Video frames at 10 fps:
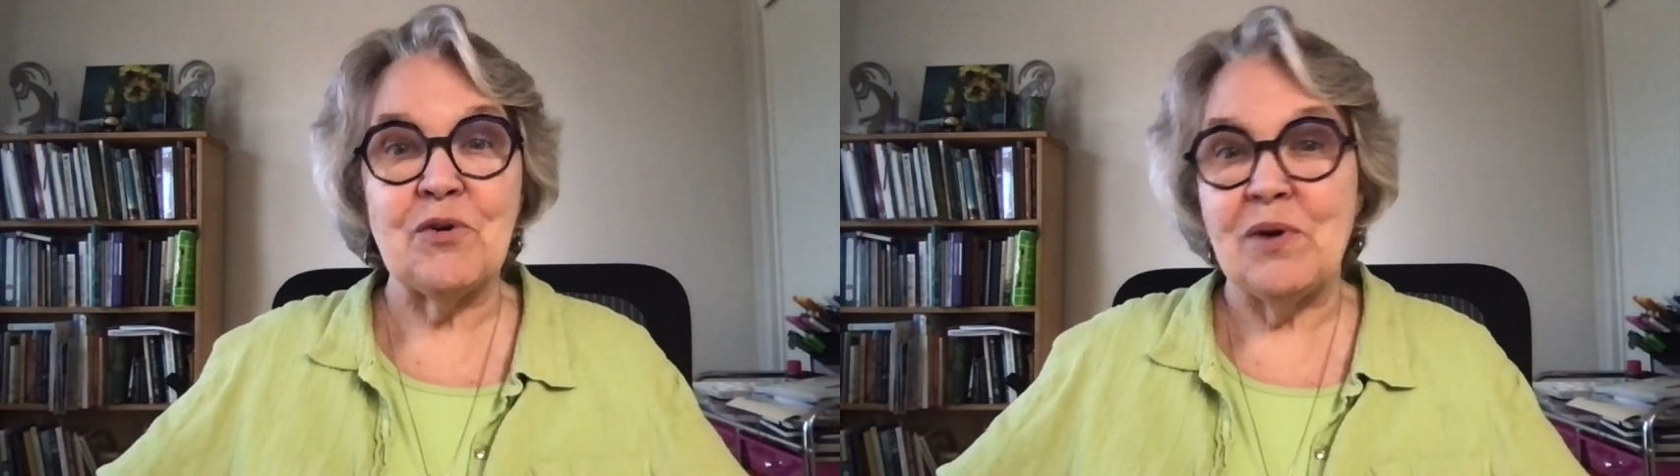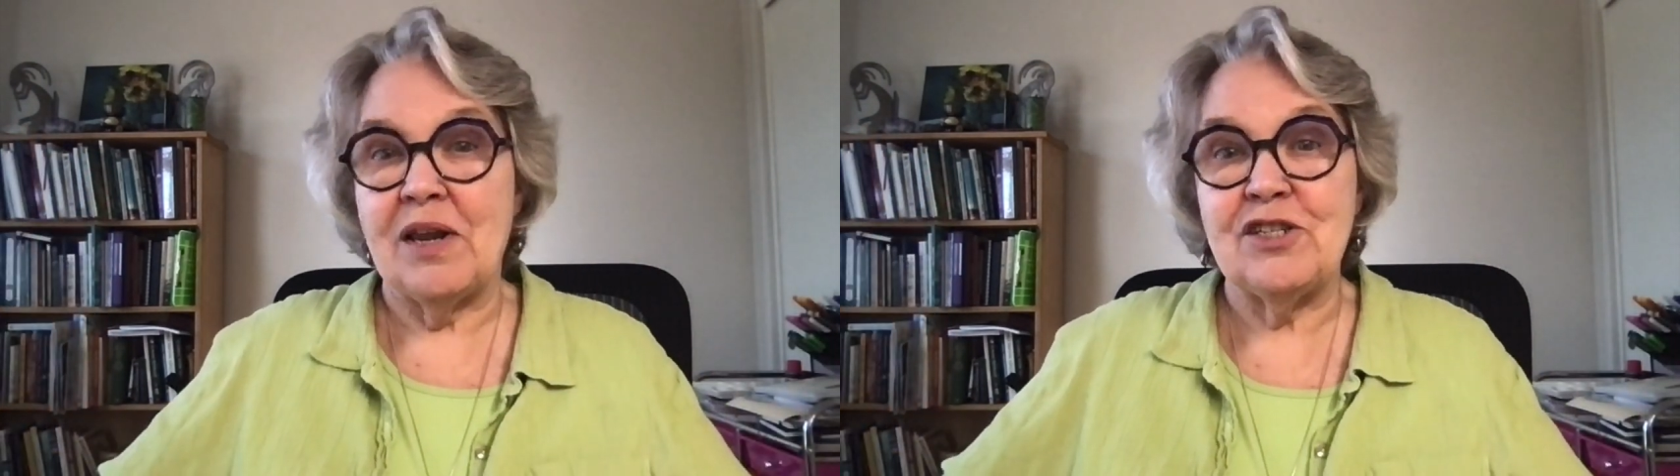
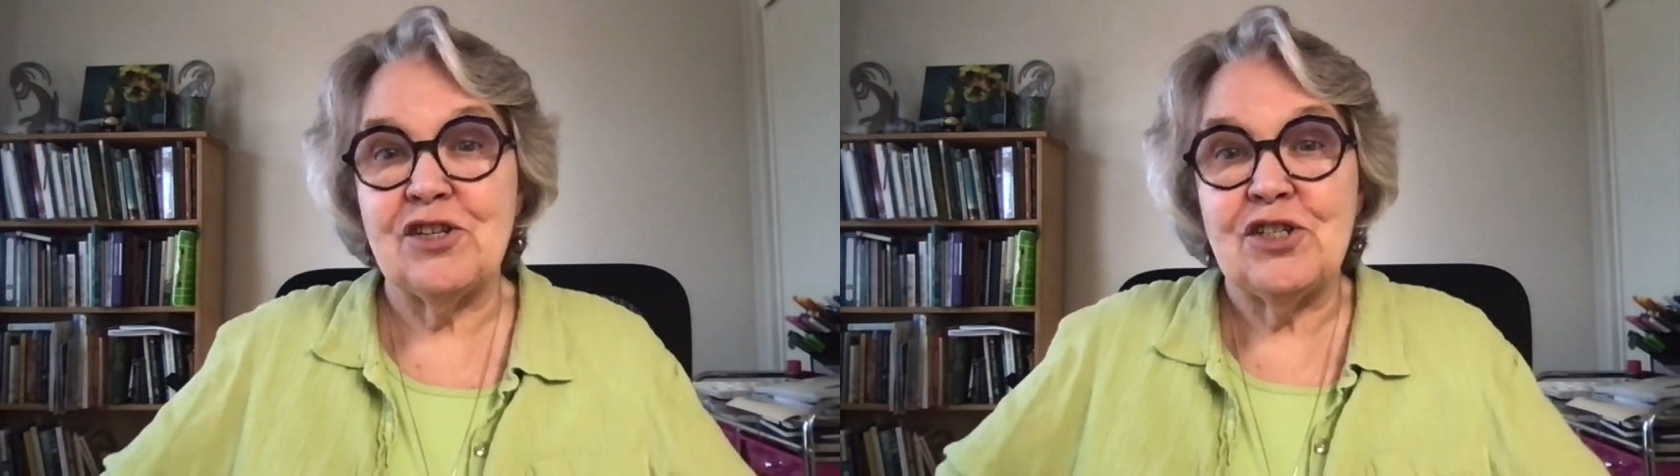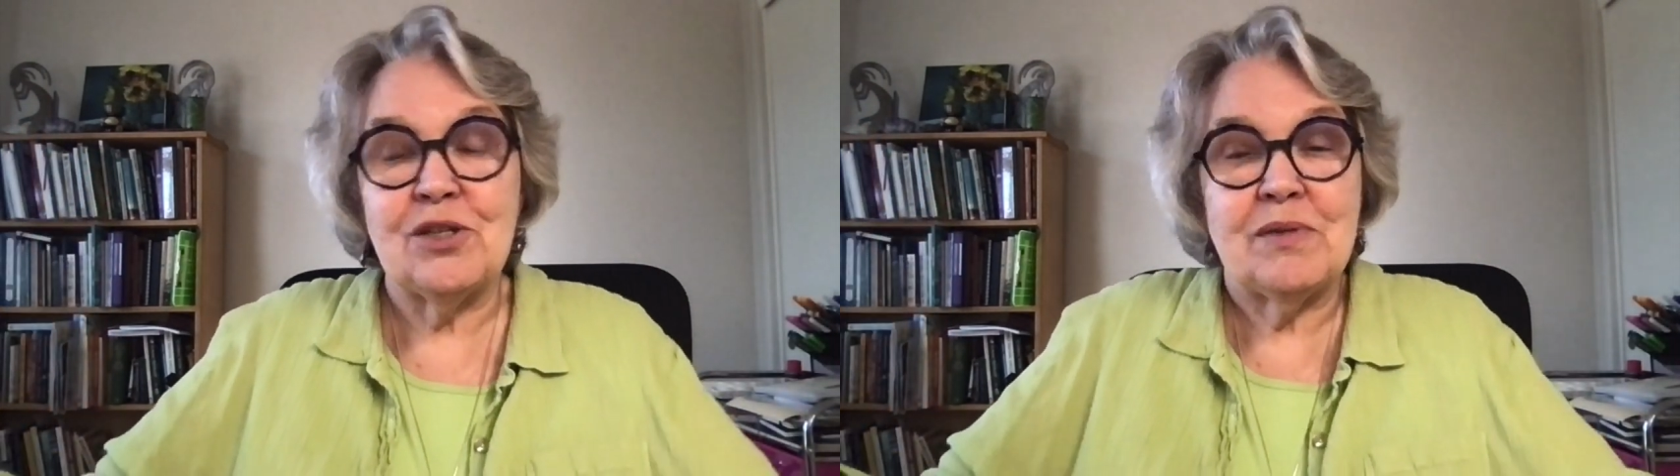
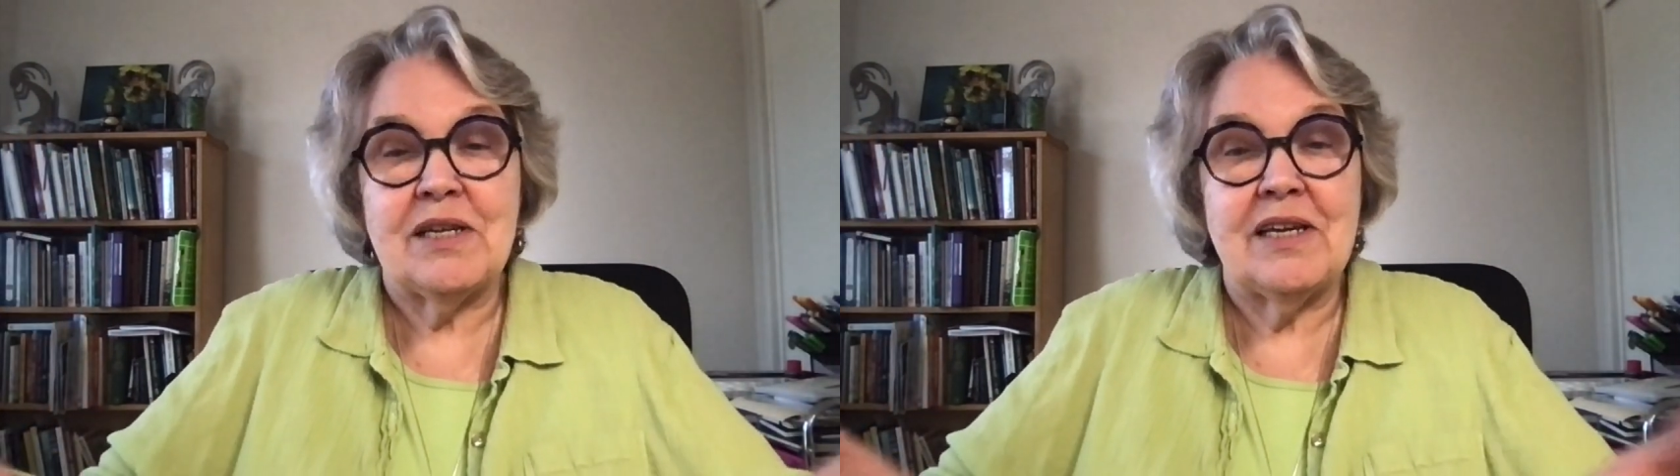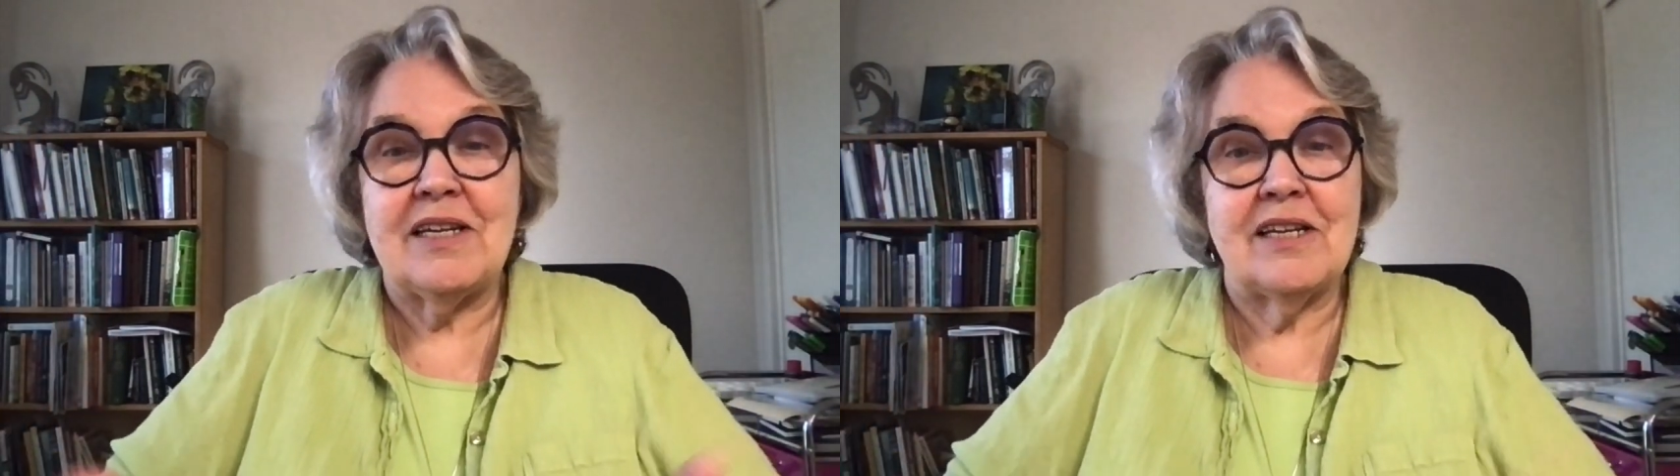relationships,
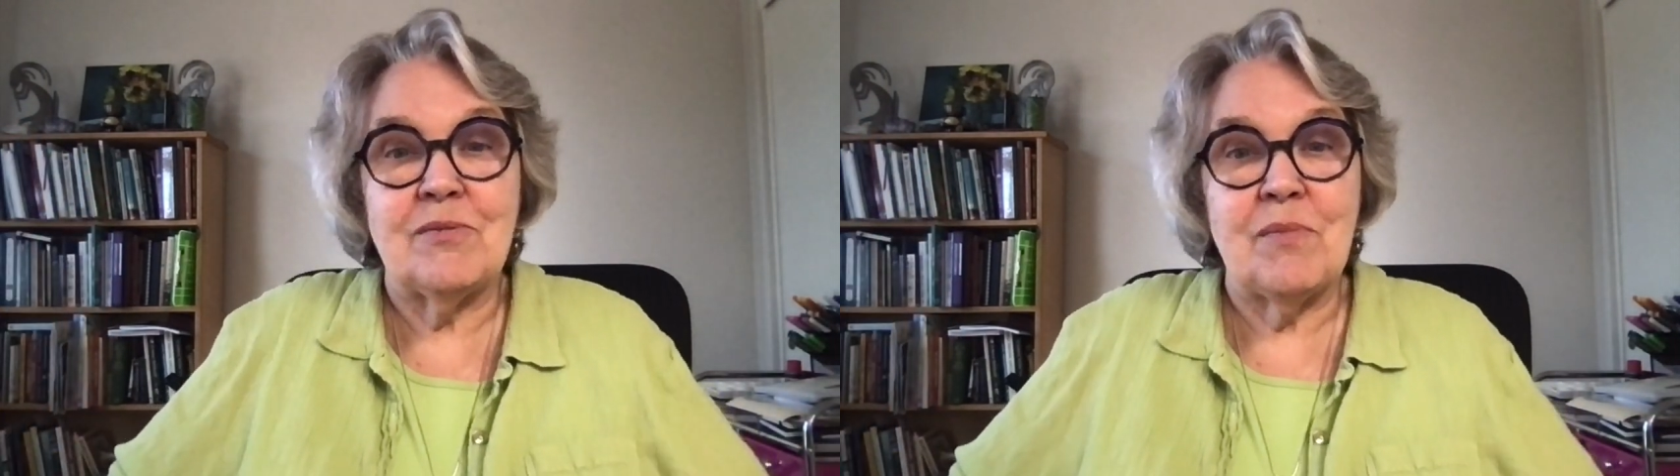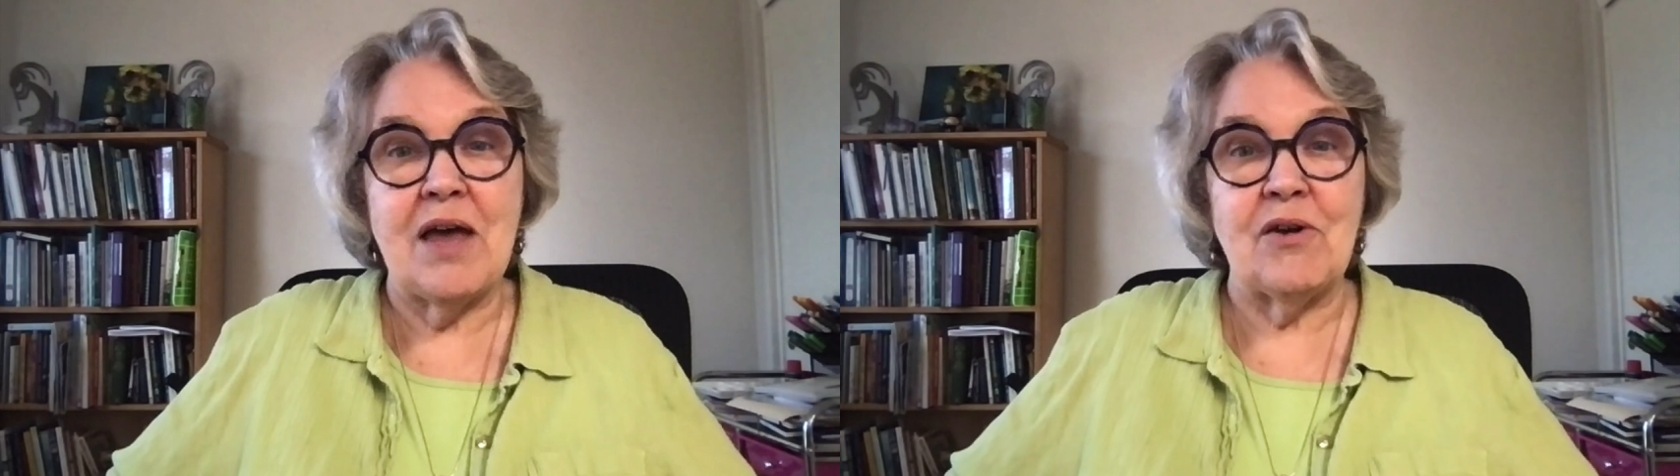it doesn't
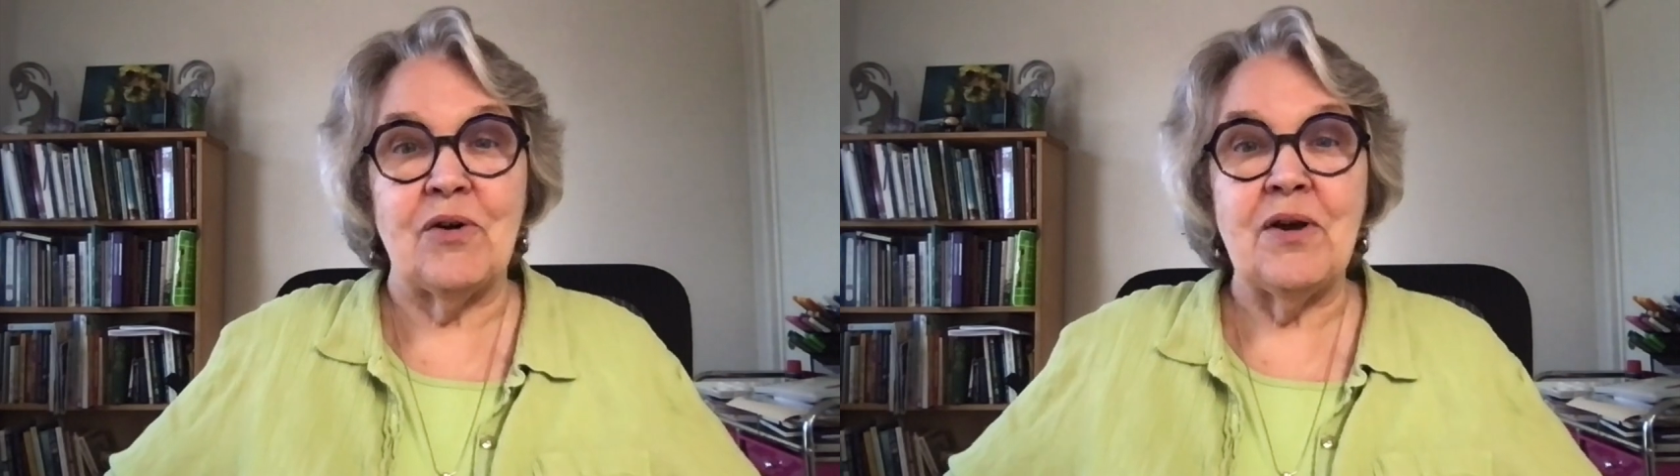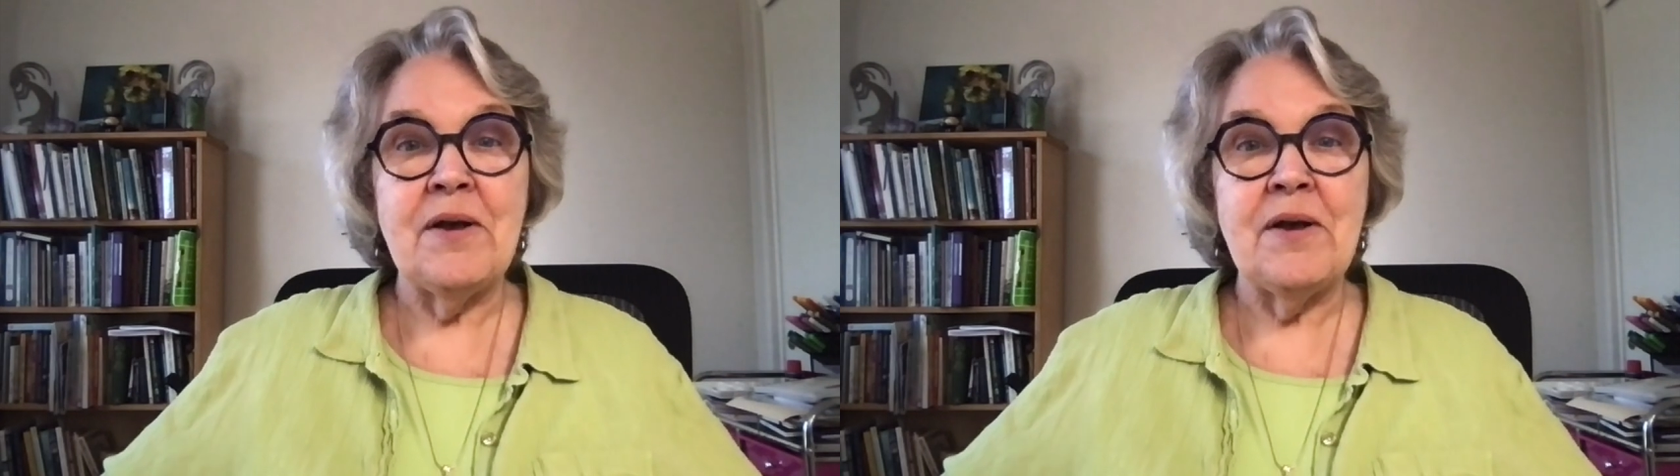matter.